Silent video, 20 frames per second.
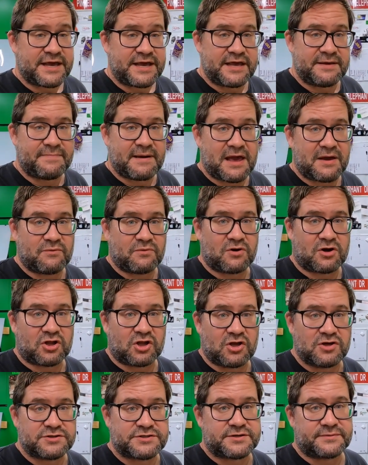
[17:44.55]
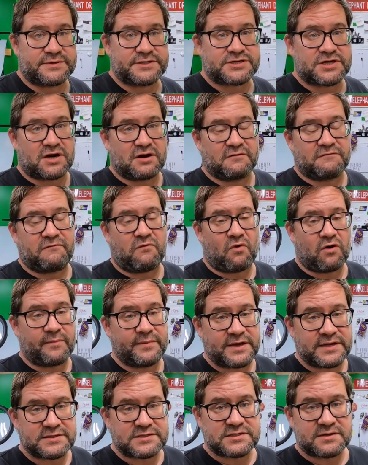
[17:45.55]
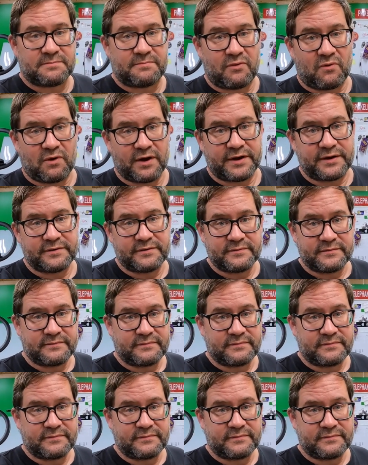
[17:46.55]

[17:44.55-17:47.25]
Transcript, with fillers: eBay will close the return for me at some point.